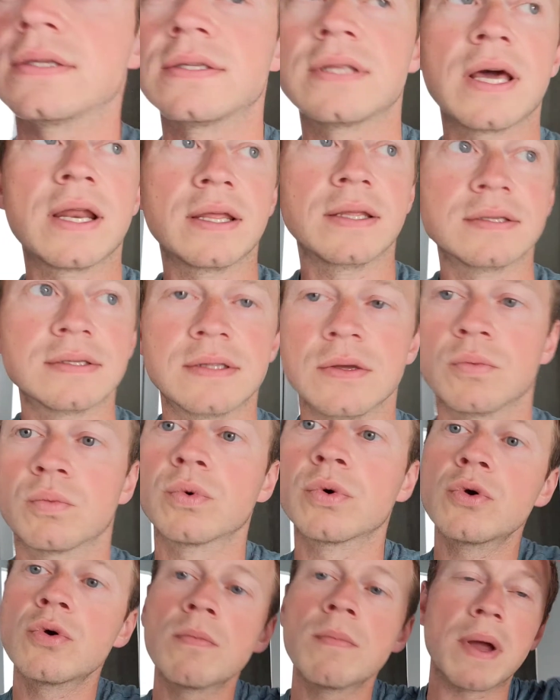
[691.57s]
that is the
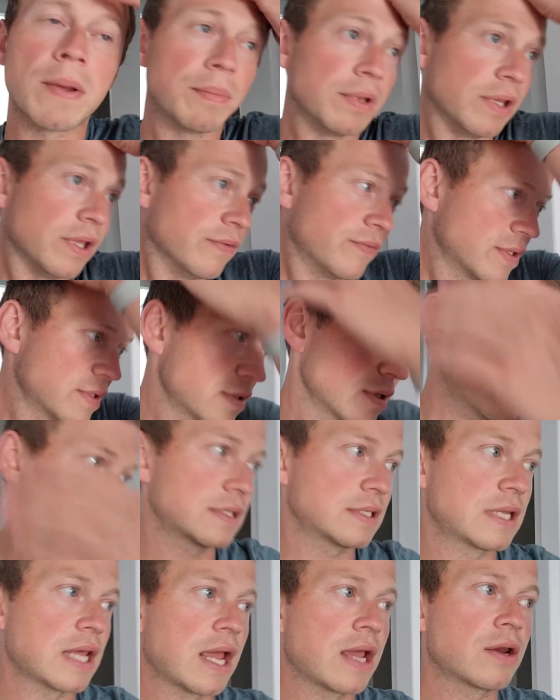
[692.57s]
room. I believe it's the
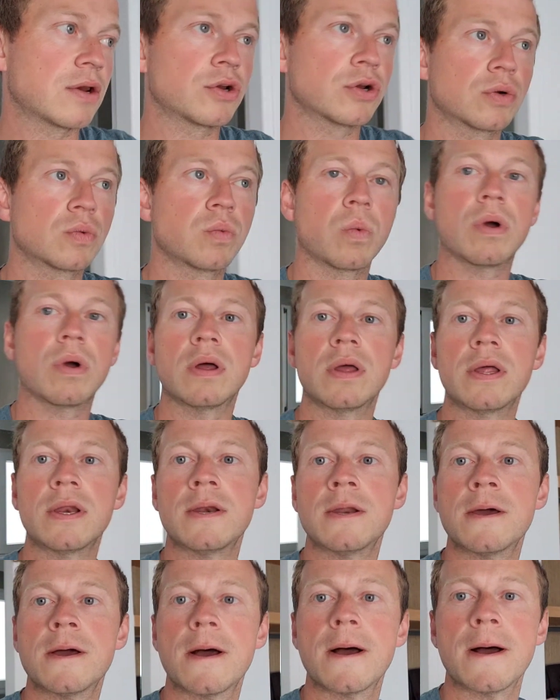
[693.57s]
standard
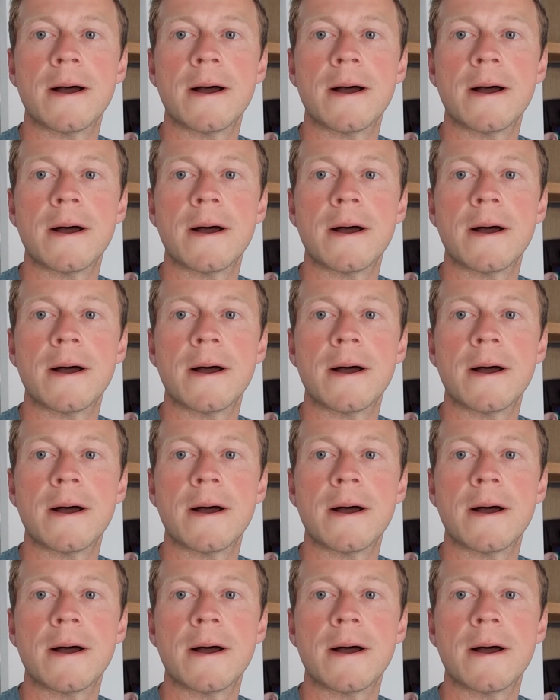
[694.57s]
one.